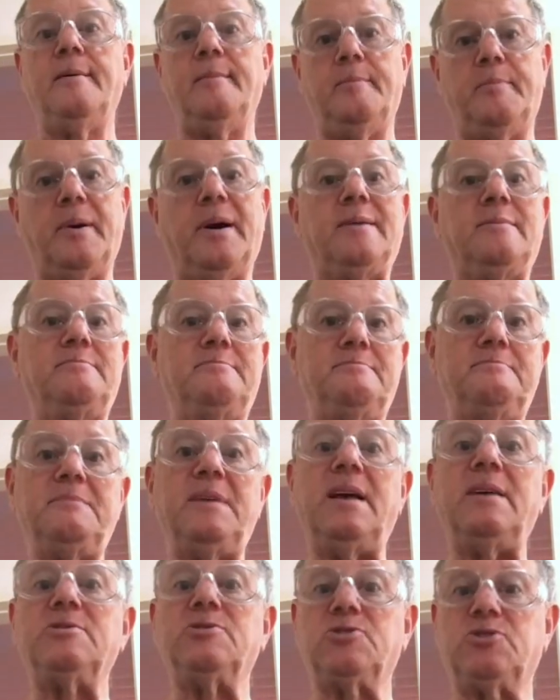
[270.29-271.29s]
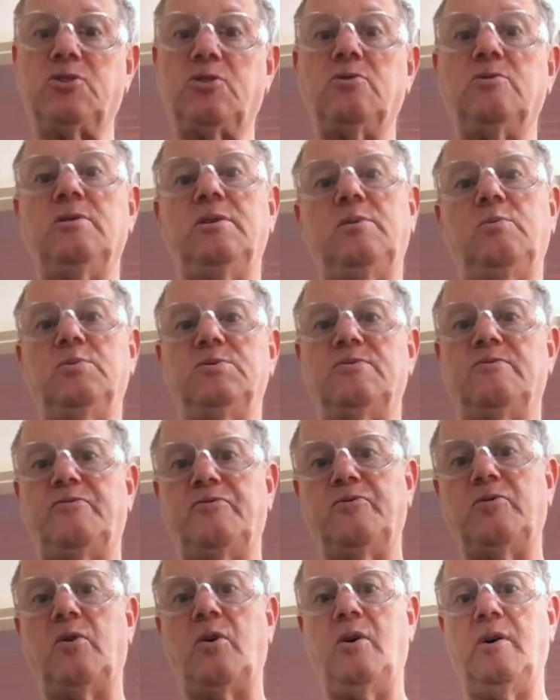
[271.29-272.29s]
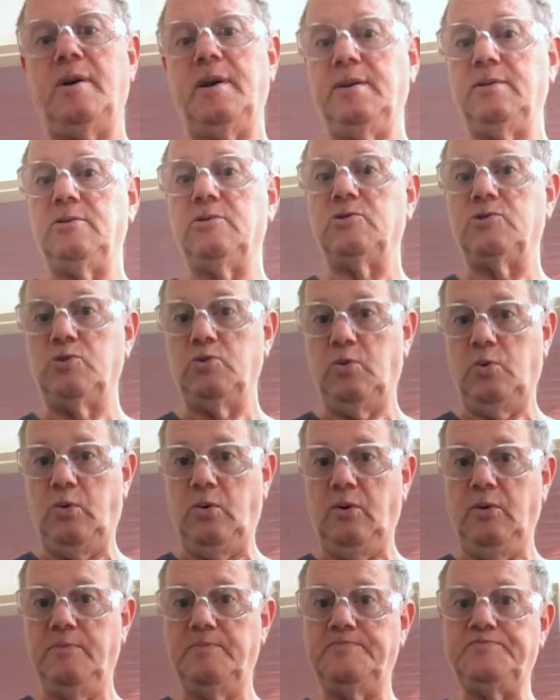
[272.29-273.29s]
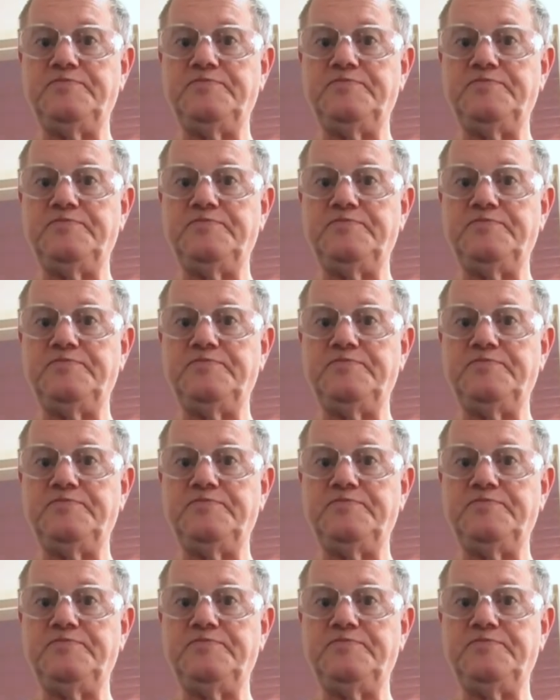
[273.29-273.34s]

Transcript: But it certainly was a flaw in the tool,